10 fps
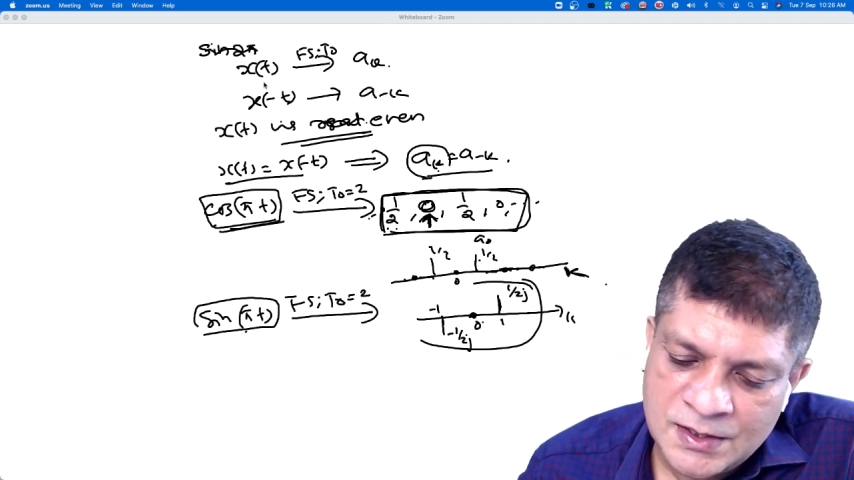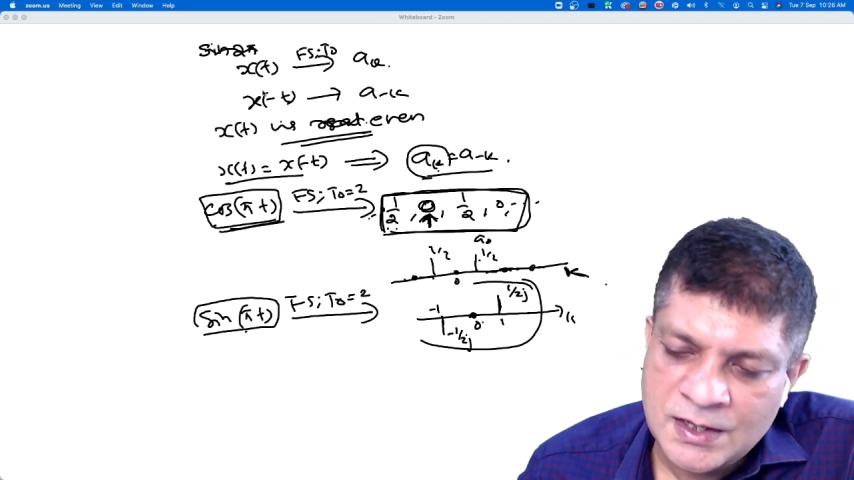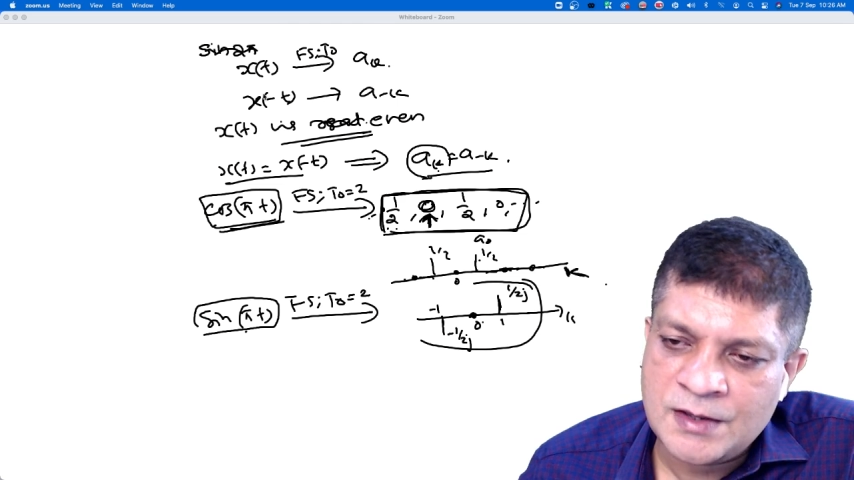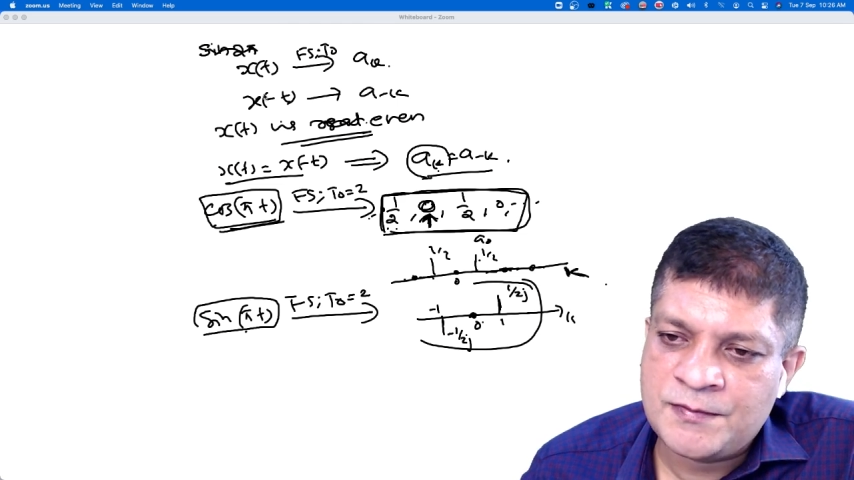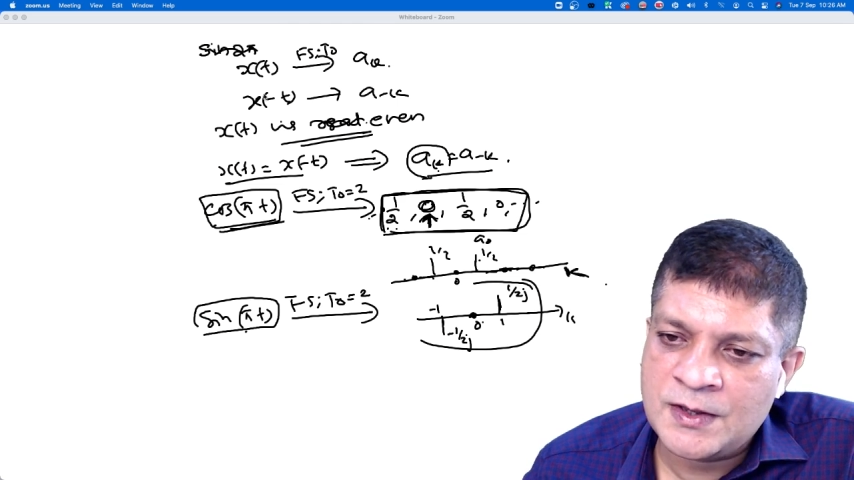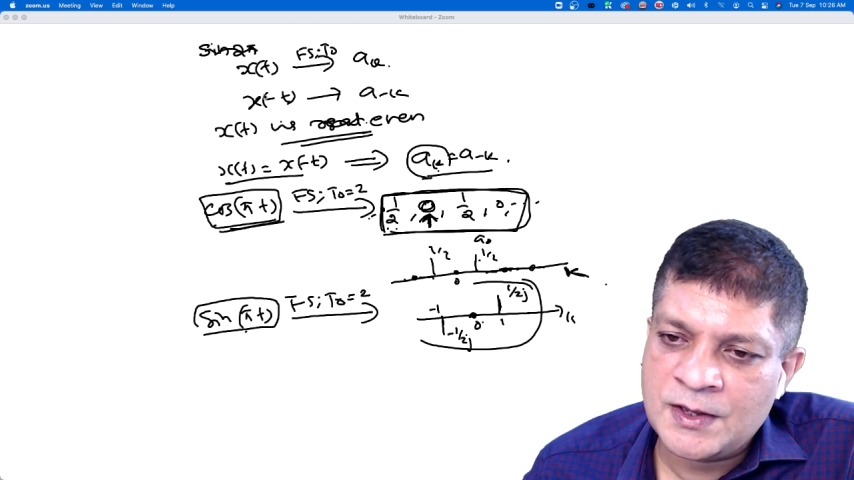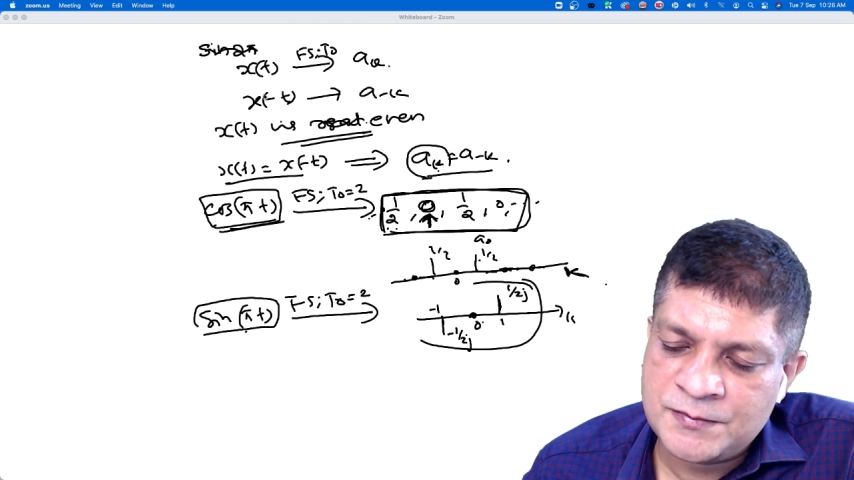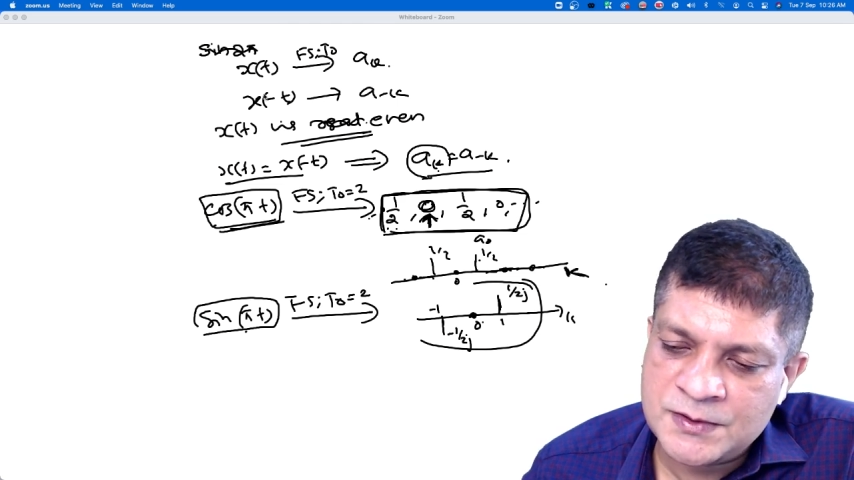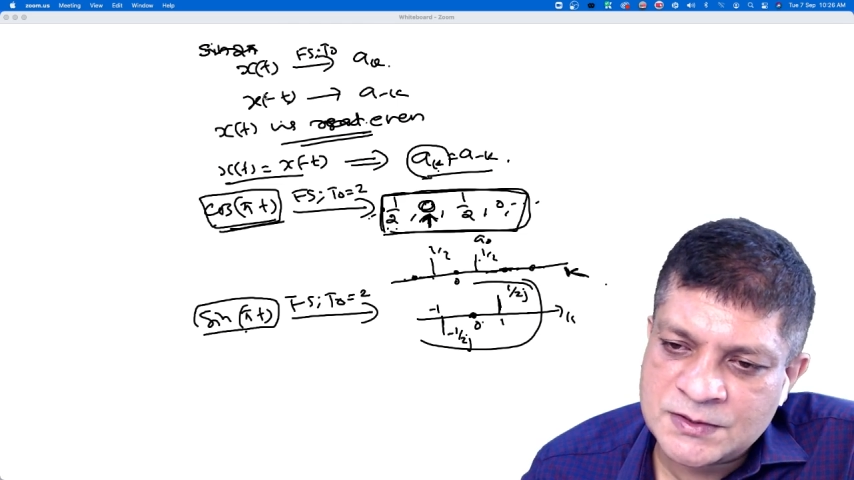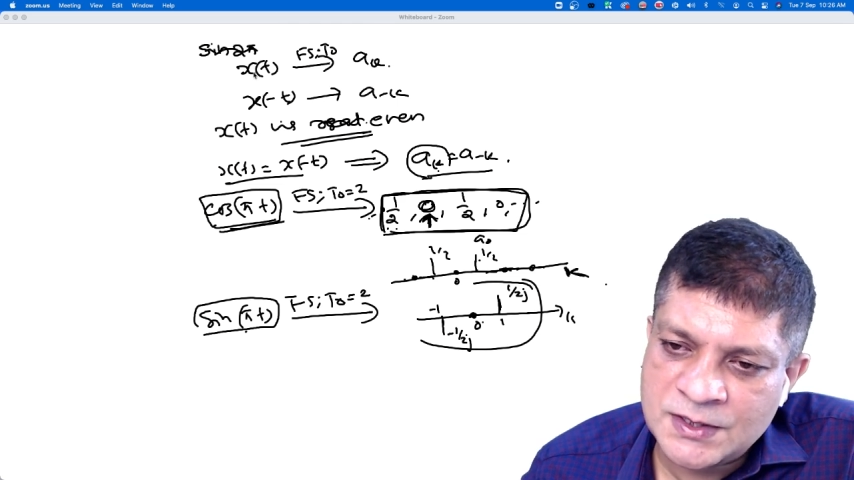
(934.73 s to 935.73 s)
if
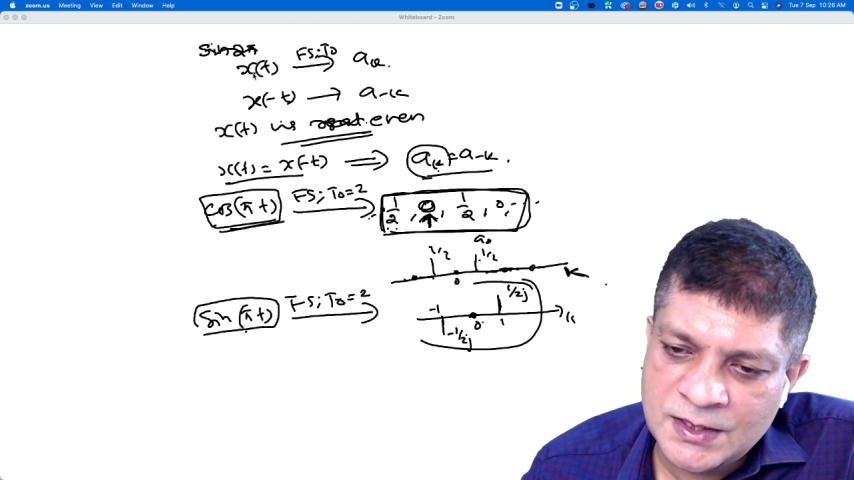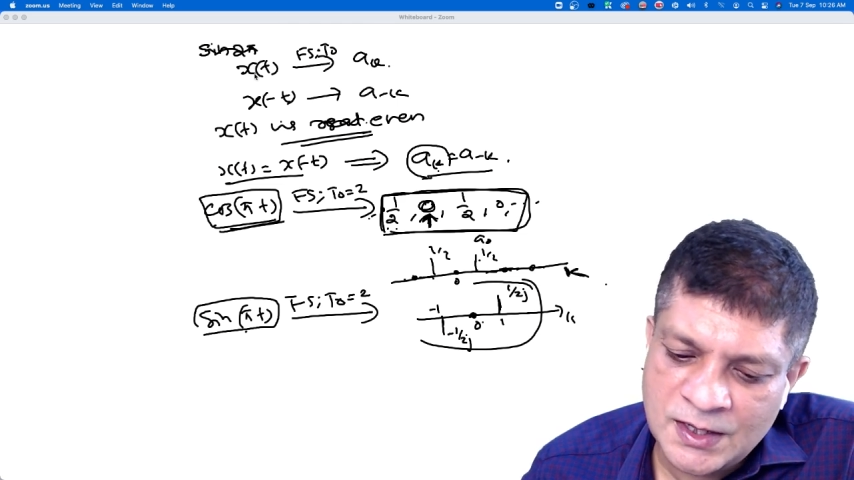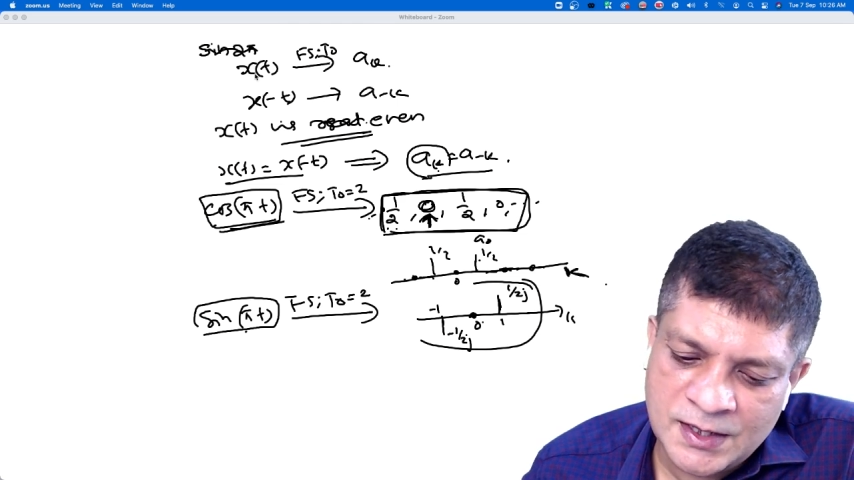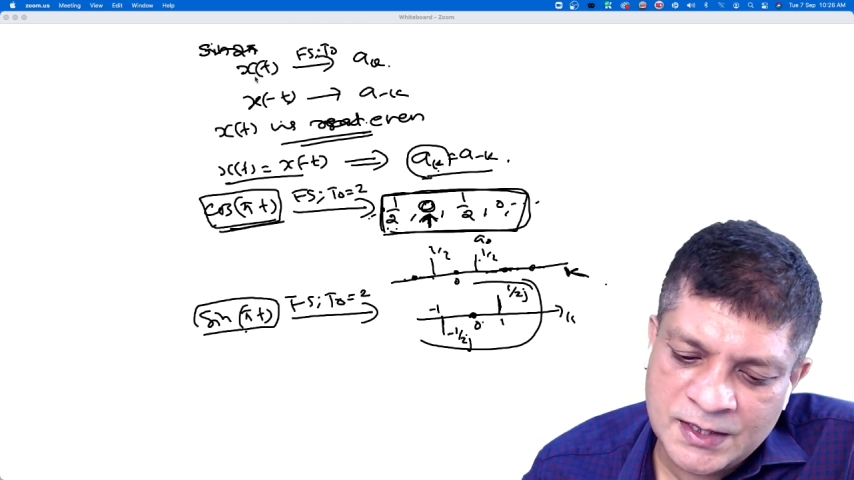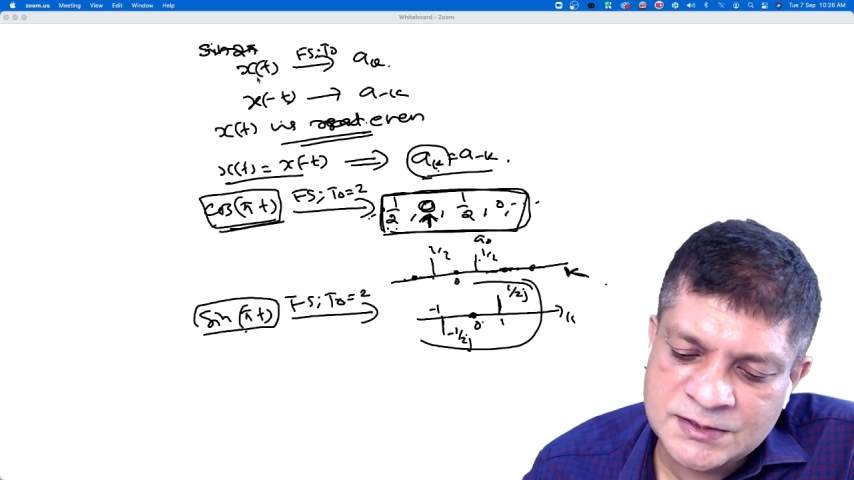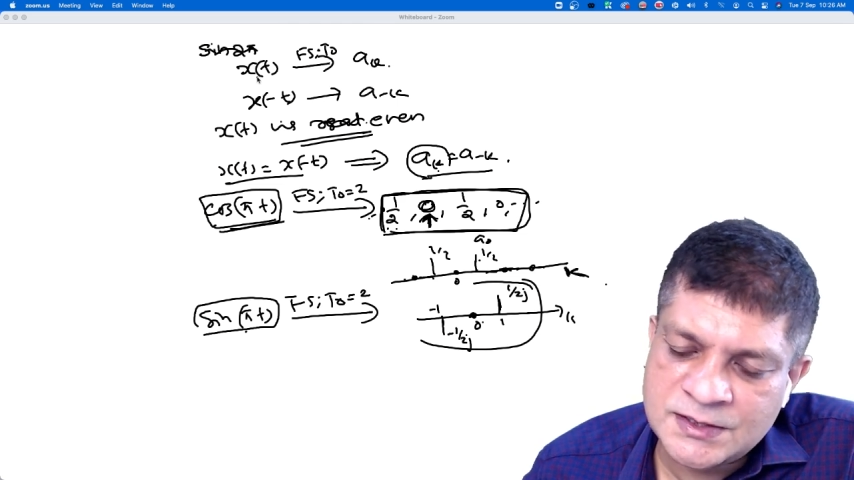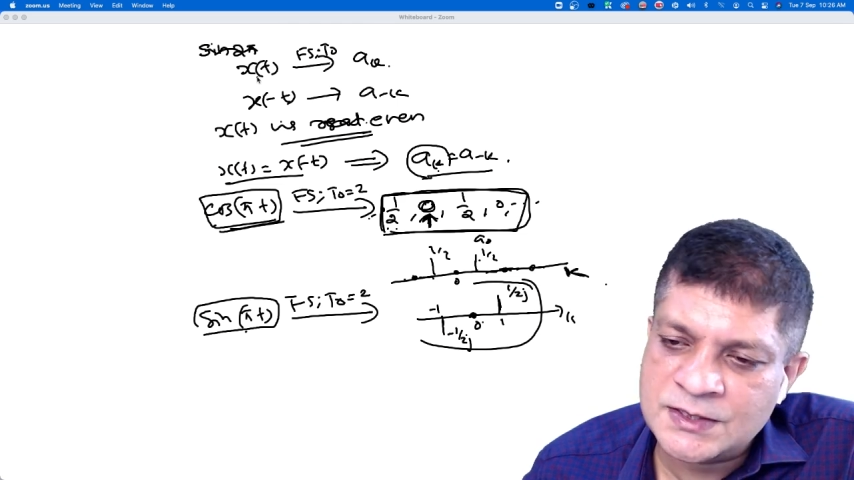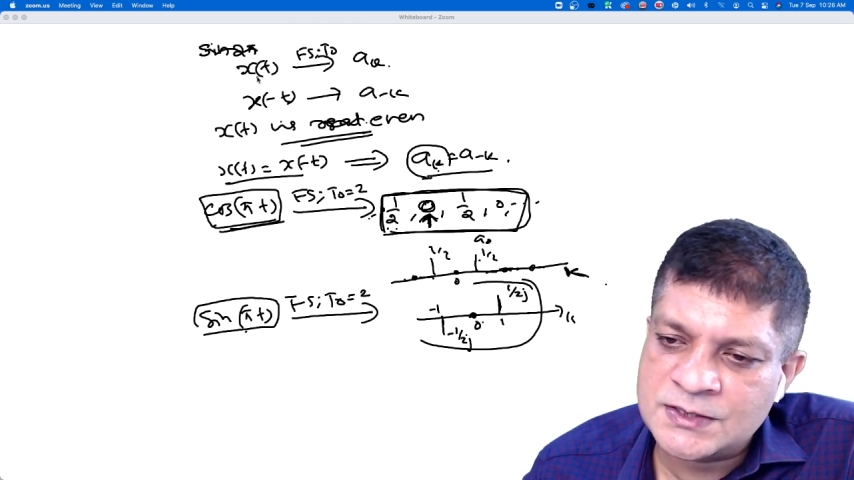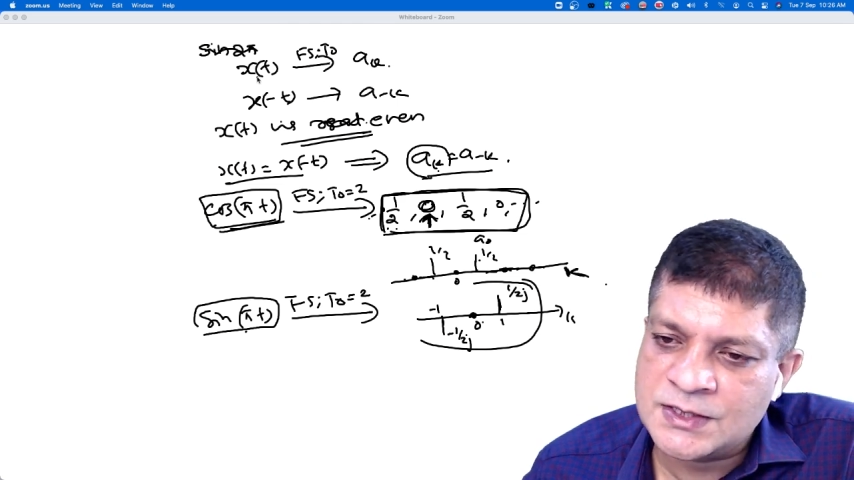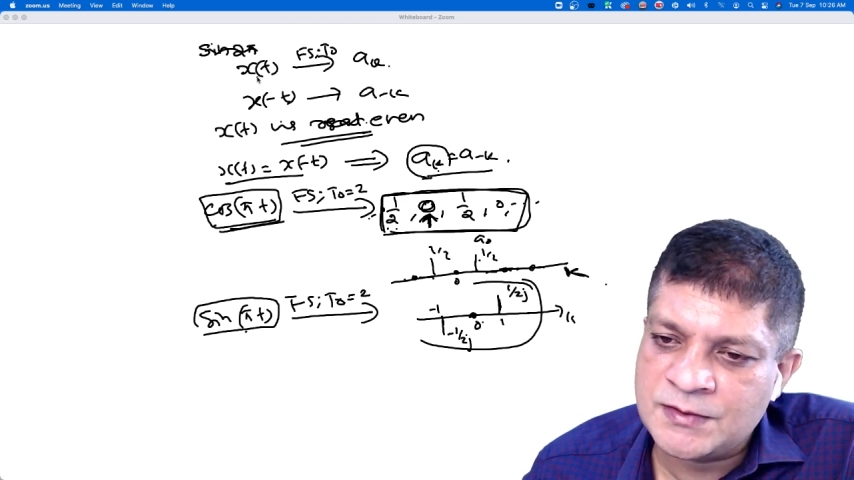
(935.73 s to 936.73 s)
the signal xt
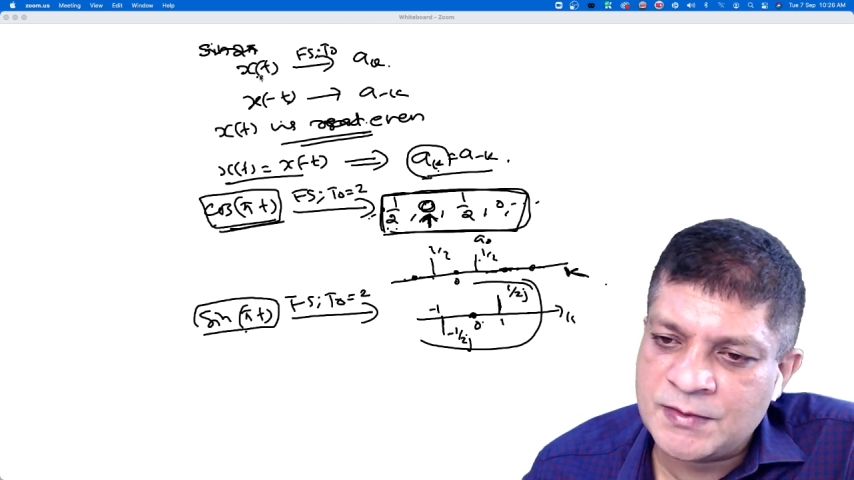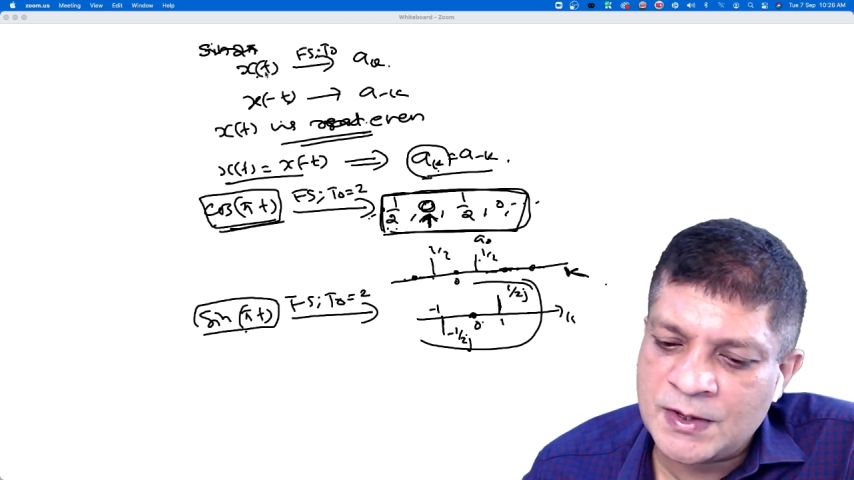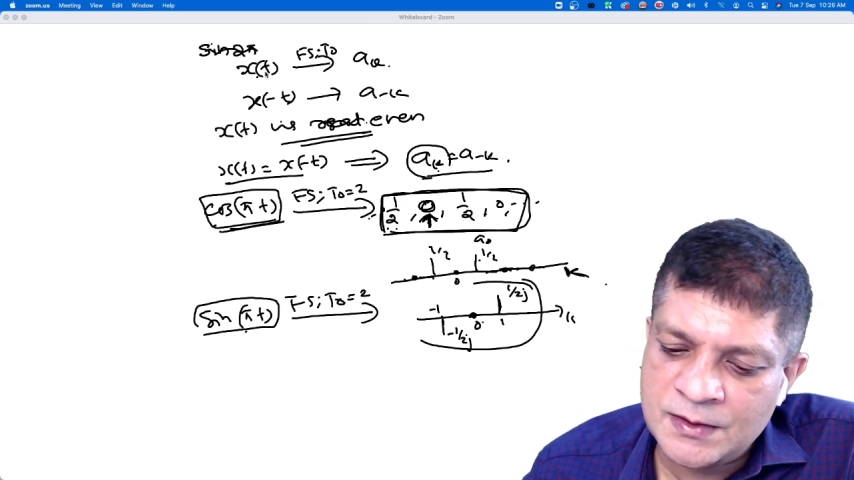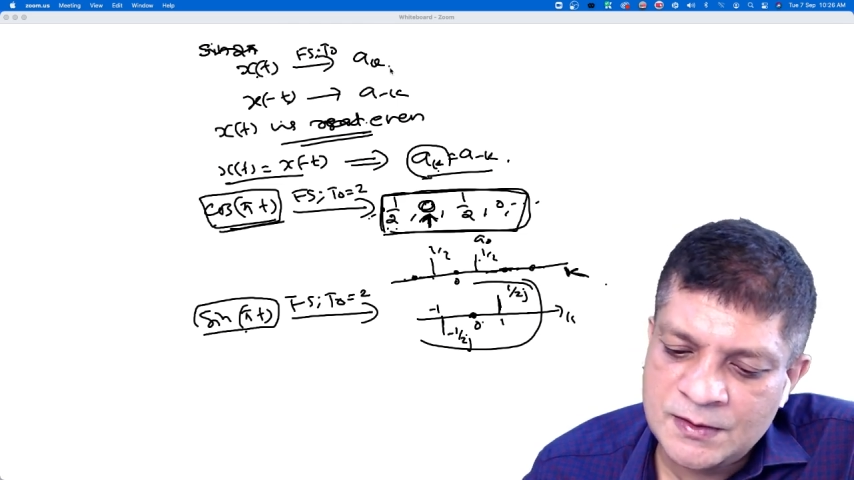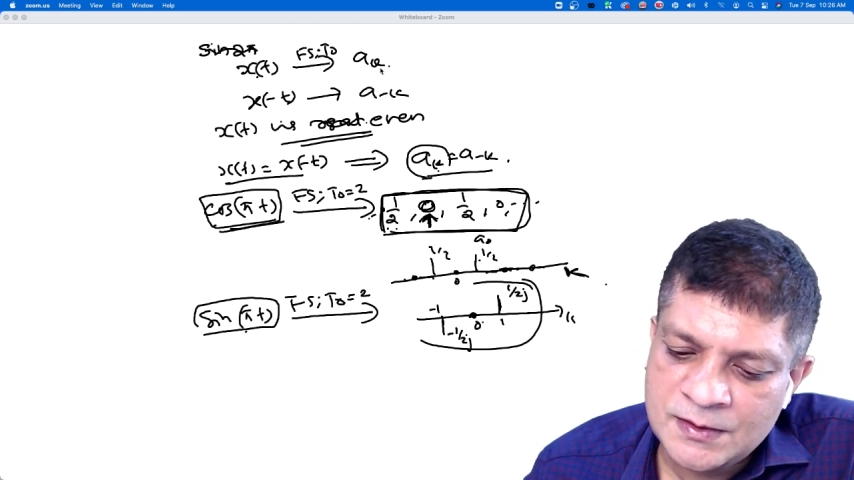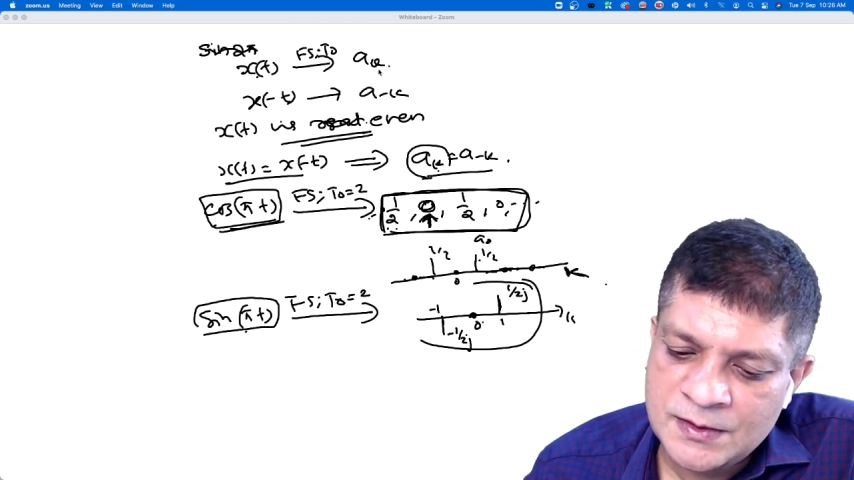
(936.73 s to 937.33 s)
is even,